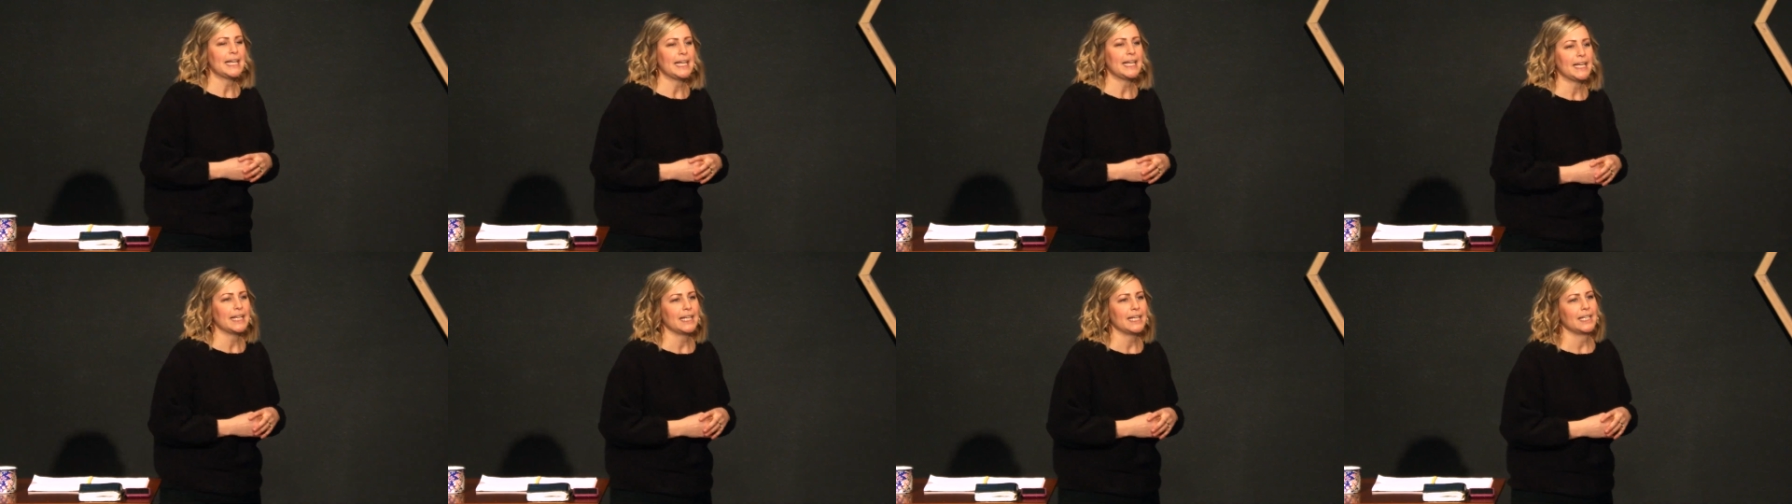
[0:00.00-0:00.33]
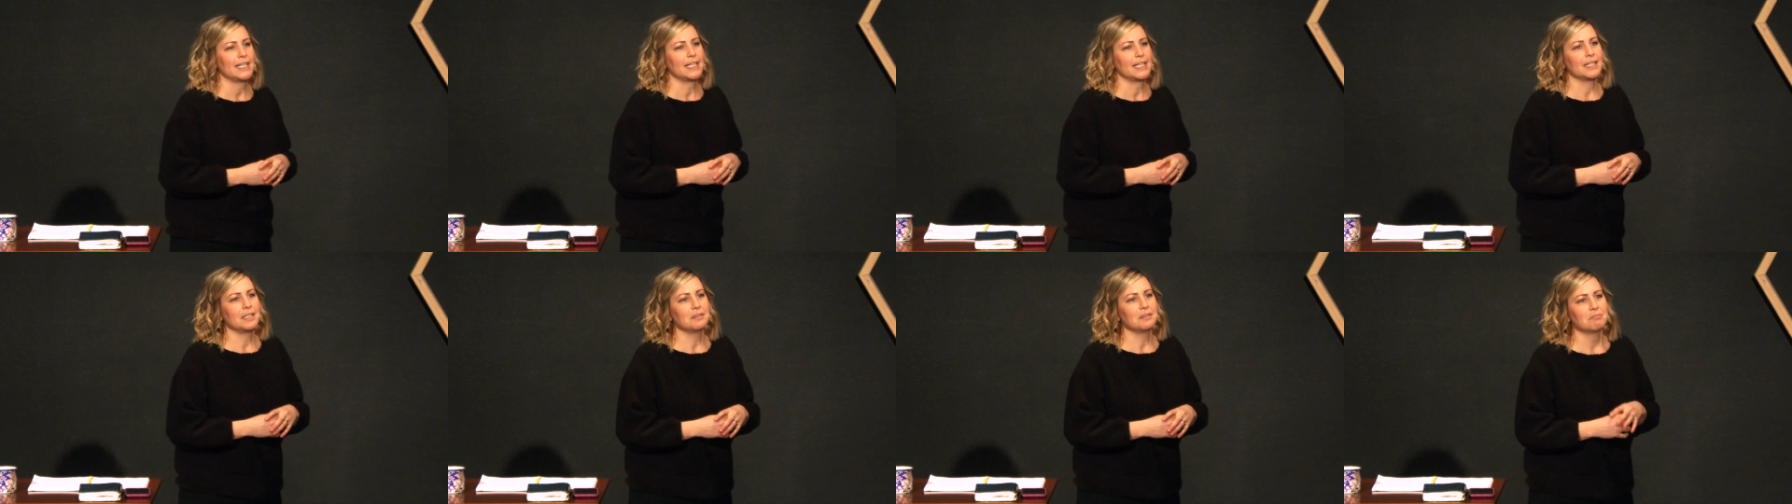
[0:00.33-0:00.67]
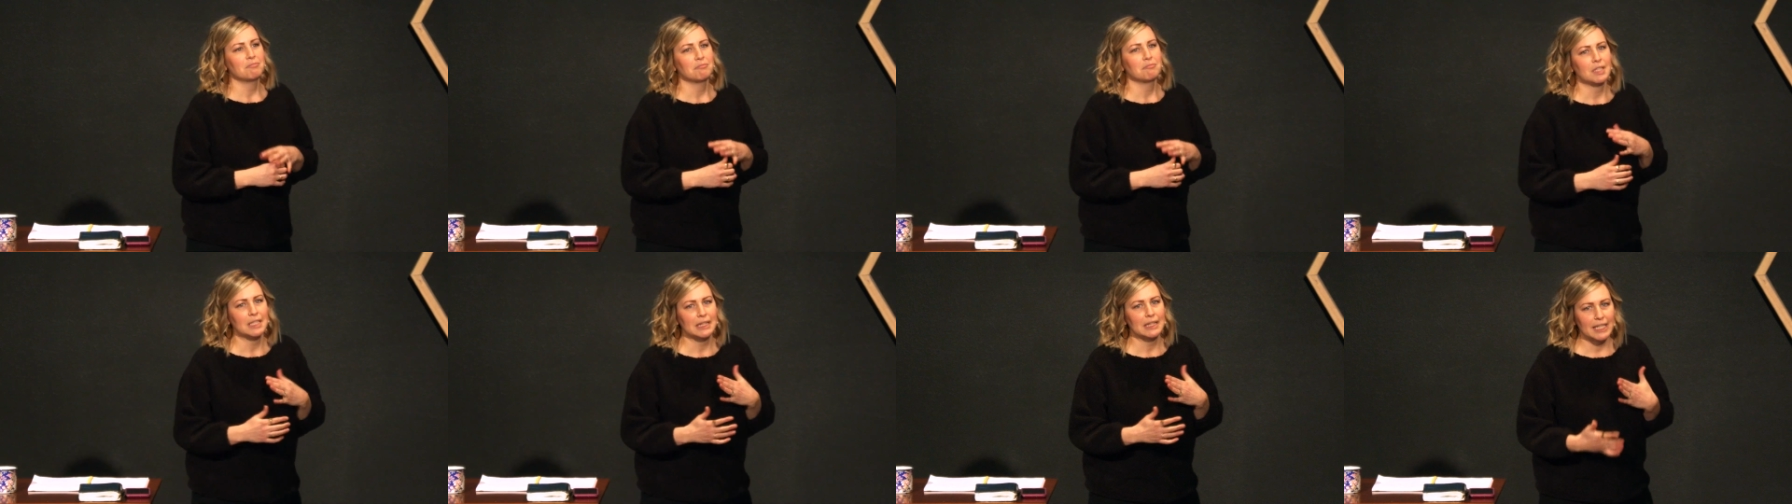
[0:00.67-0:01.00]
in
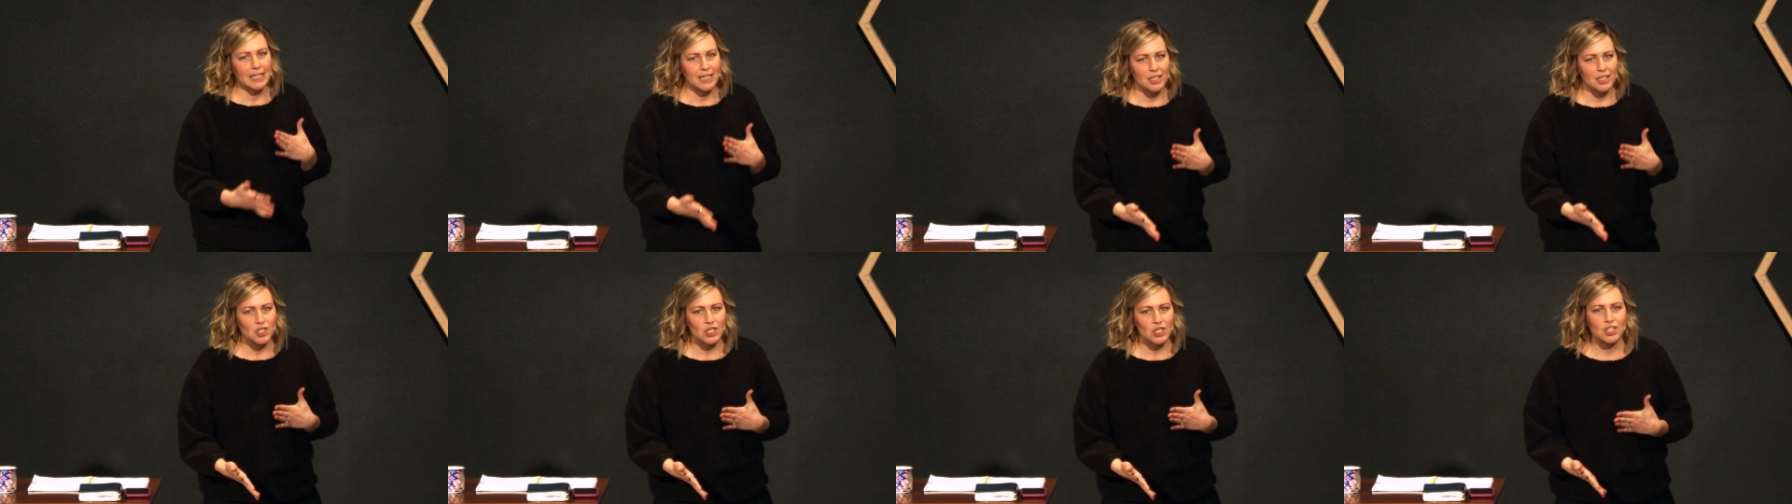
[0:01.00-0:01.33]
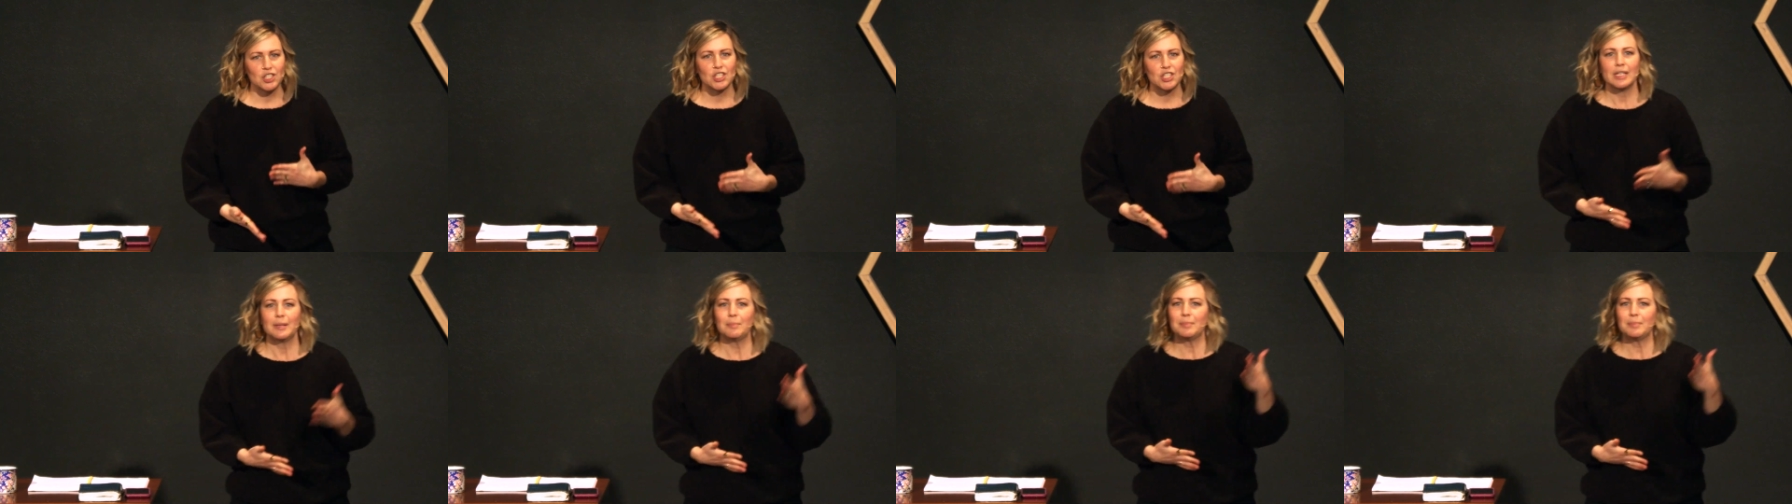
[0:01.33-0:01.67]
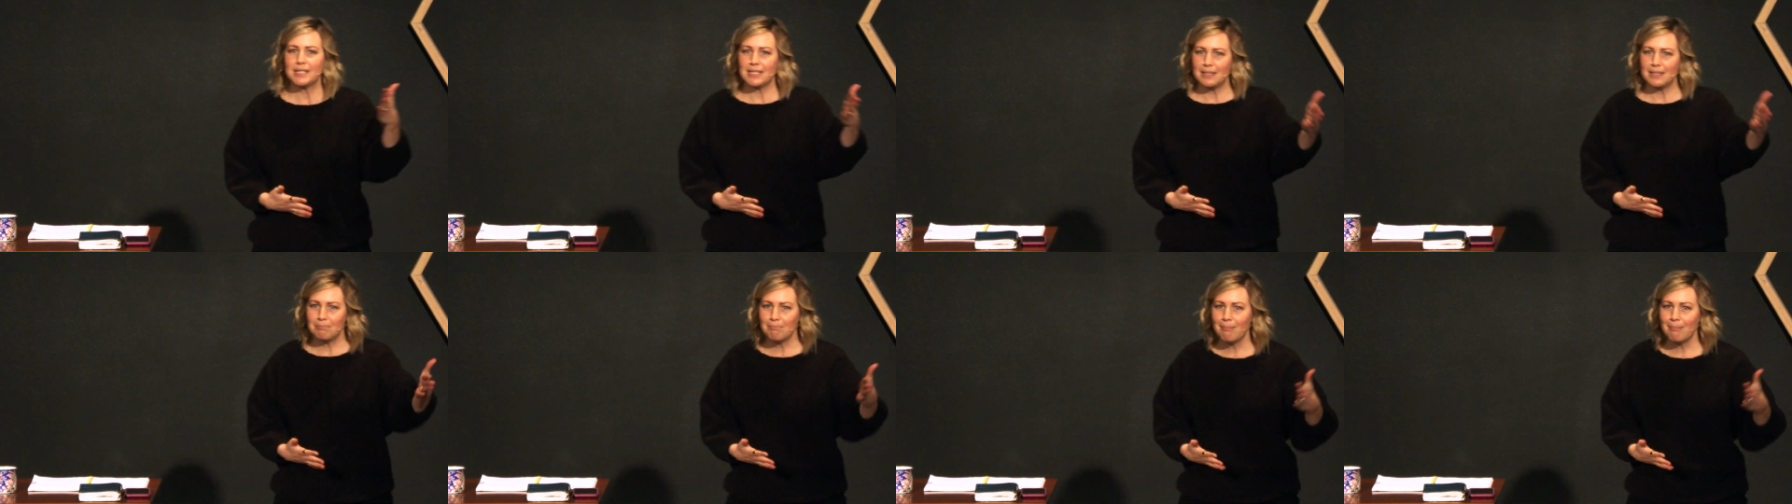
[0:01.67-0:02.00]
relationships,
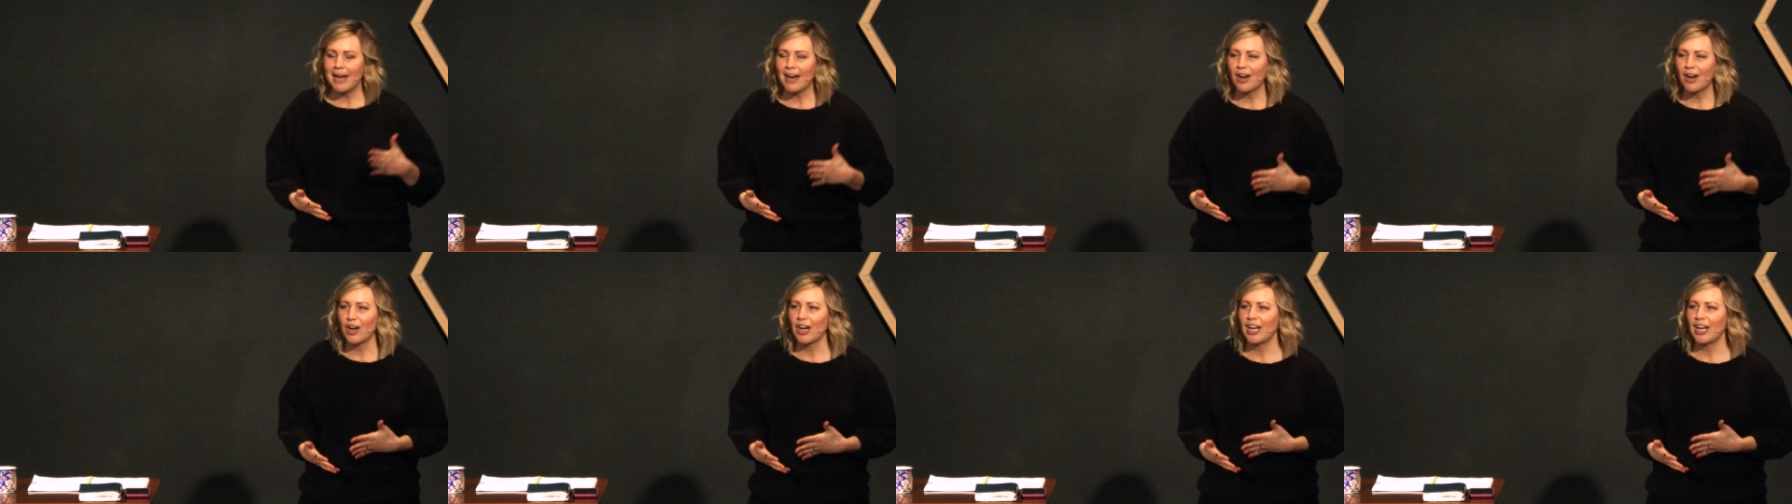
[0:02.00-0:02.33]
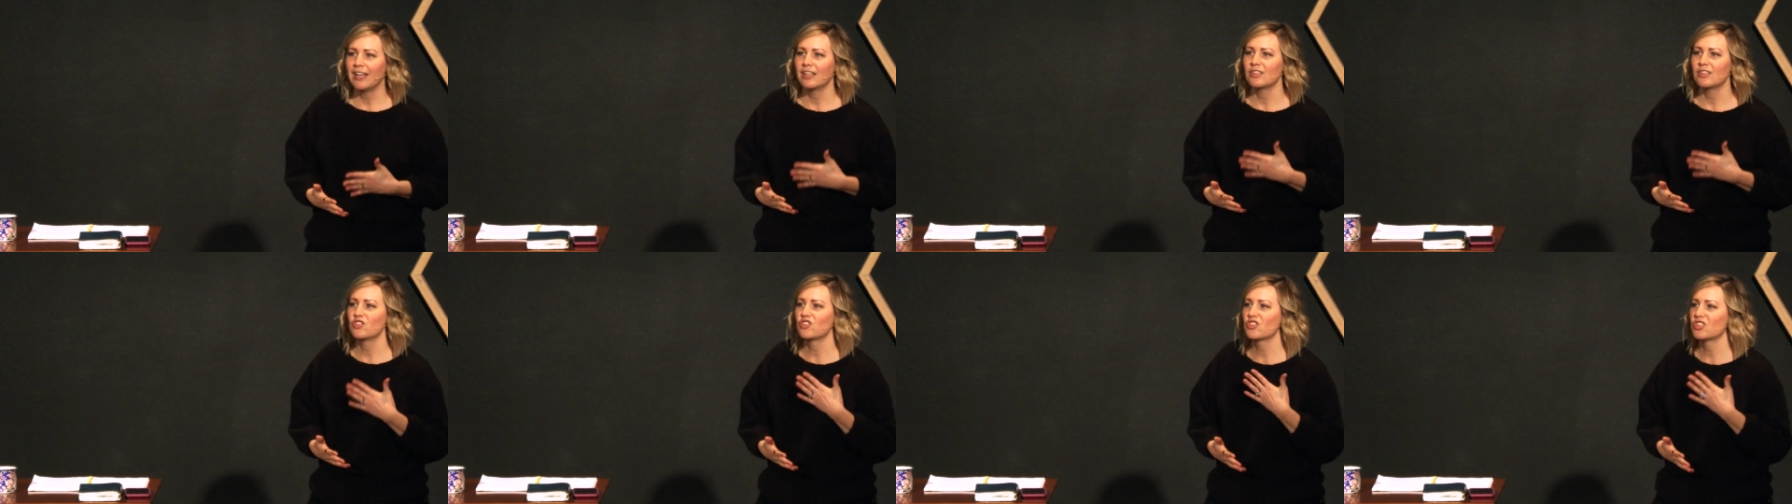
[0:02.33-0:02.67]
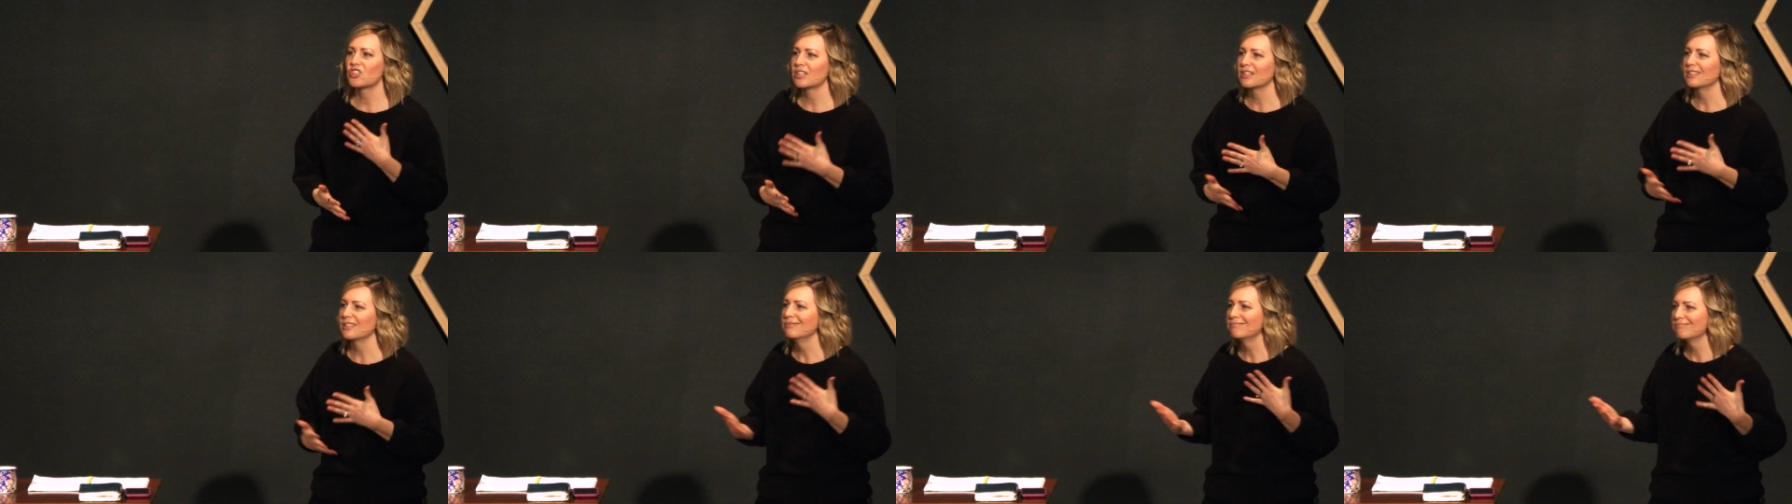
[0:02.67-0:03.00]
in
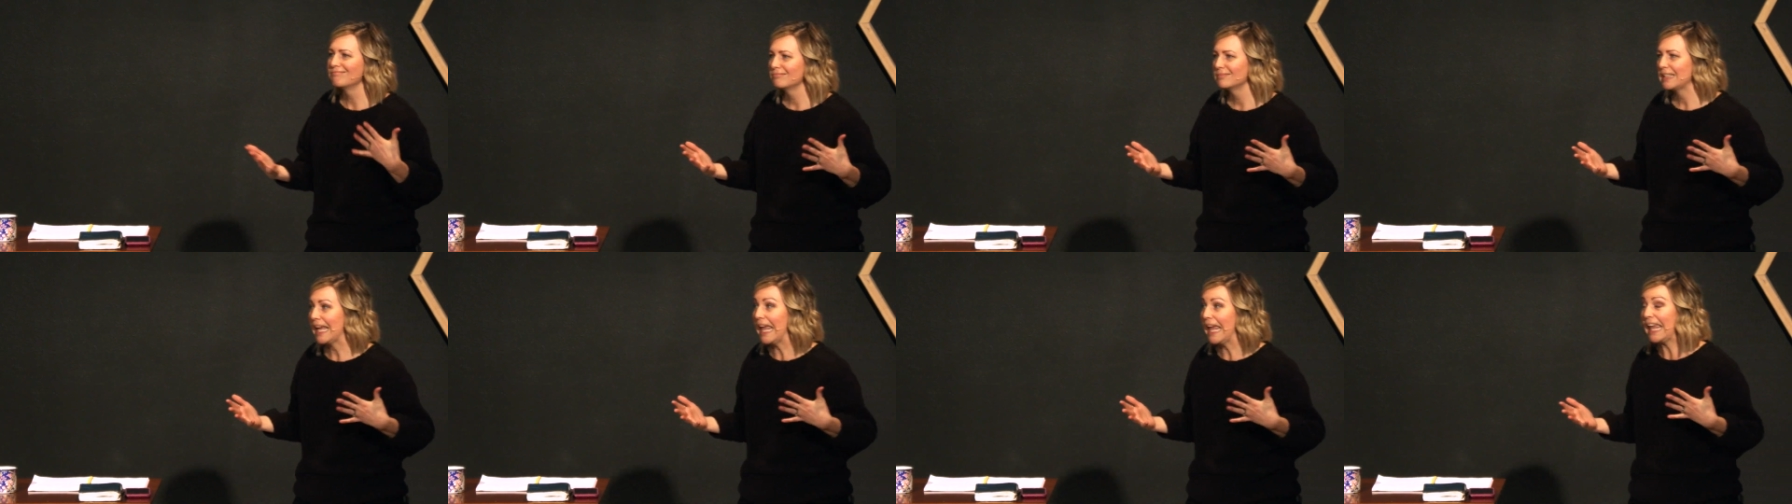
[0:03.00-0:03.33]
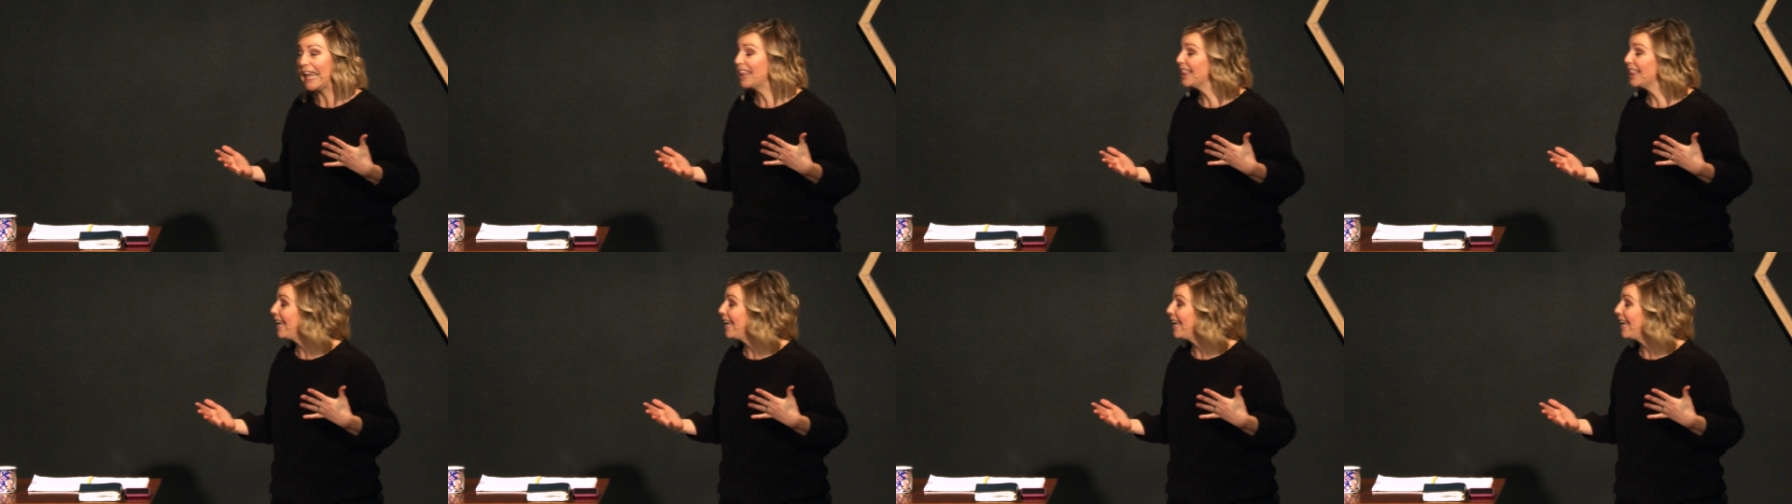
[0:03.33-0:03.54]
marriage, in